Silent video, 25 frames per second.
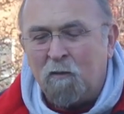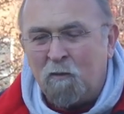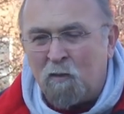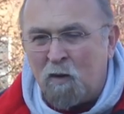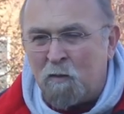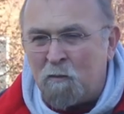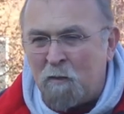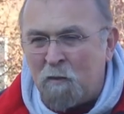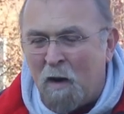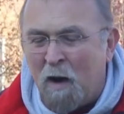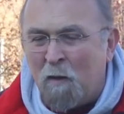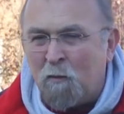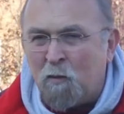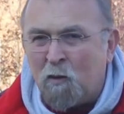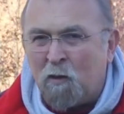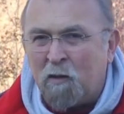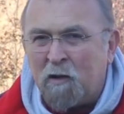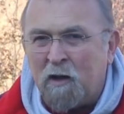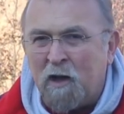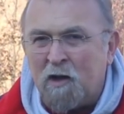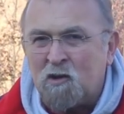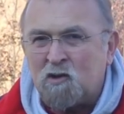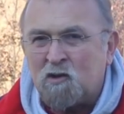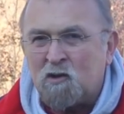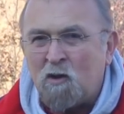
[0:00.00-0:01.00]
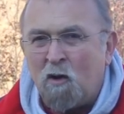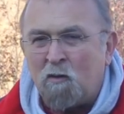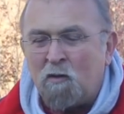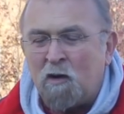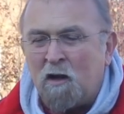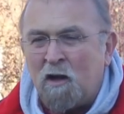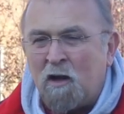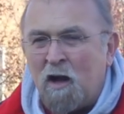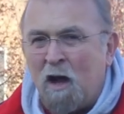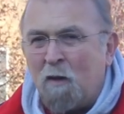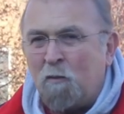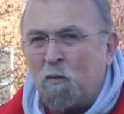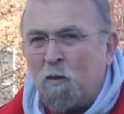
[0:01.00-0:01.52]
remember, it's
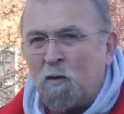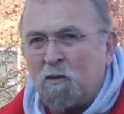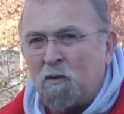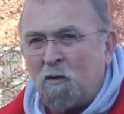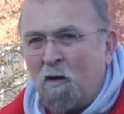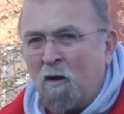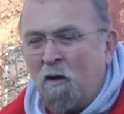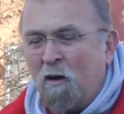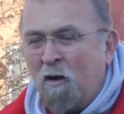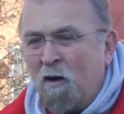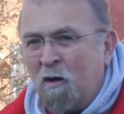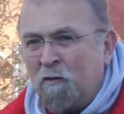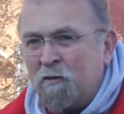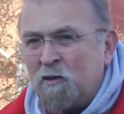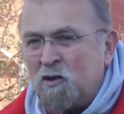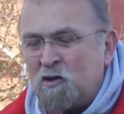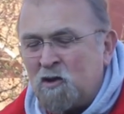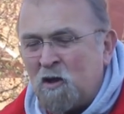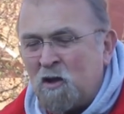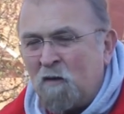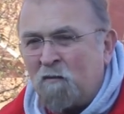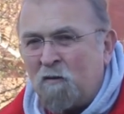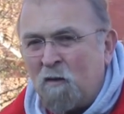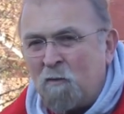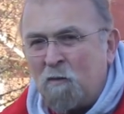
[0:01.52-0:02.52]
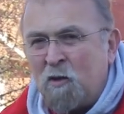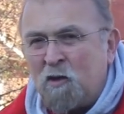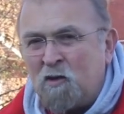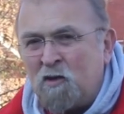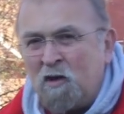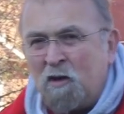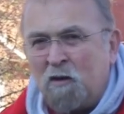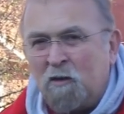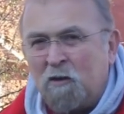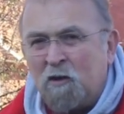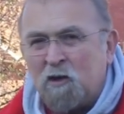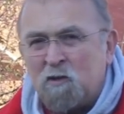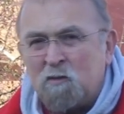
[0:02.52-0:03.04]
loaded up with all these different
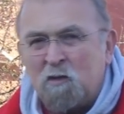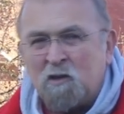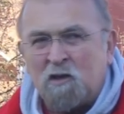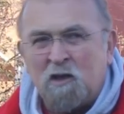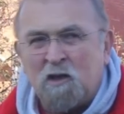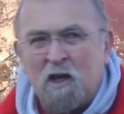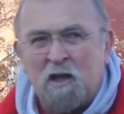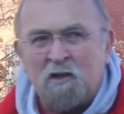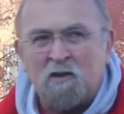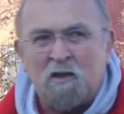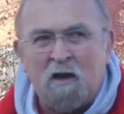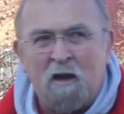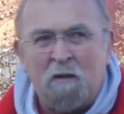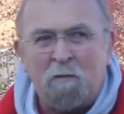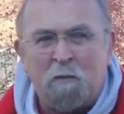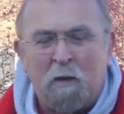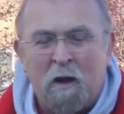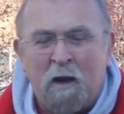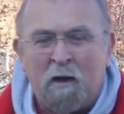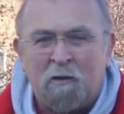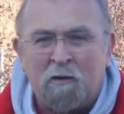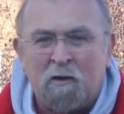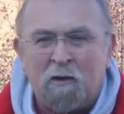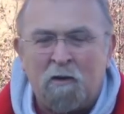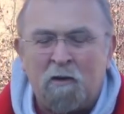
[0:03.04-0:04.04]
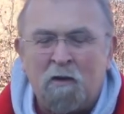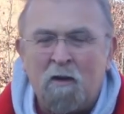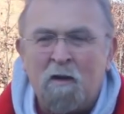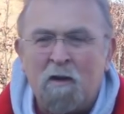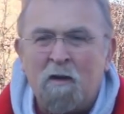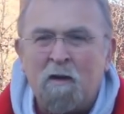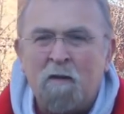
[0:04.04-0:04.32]
materials besides gunpowder.